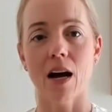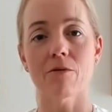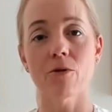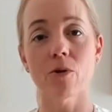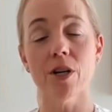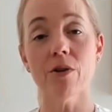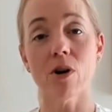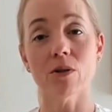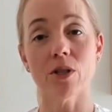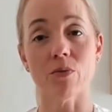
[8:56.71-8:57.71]
A
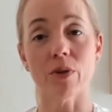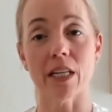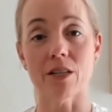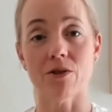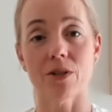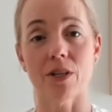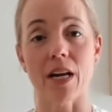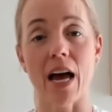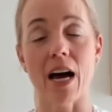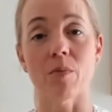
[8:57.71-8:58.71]
40-year-old is really interested in
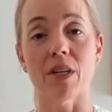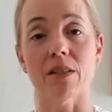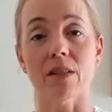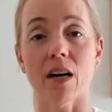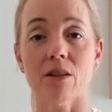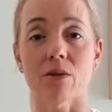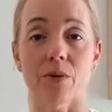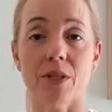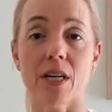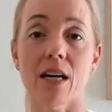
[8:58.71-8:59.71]
how many cycle
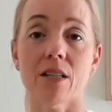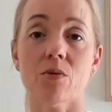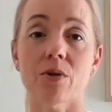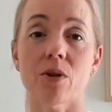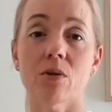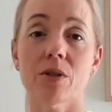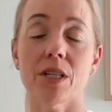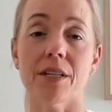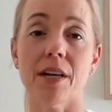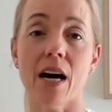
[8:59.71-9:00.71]
starts resulted
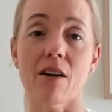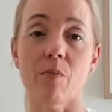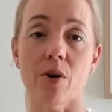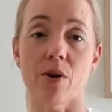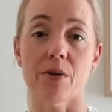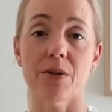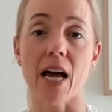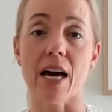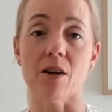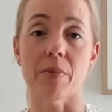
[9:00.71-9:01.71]
in live births
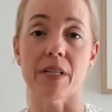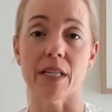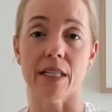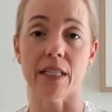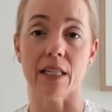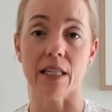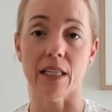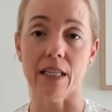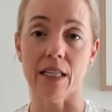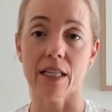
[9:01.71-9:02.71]
at a particular
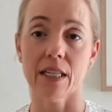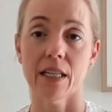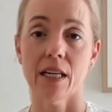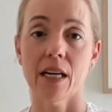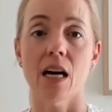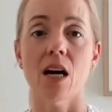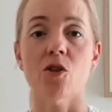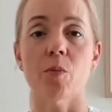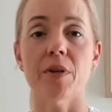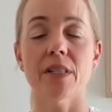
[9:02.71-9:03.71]
clinic. The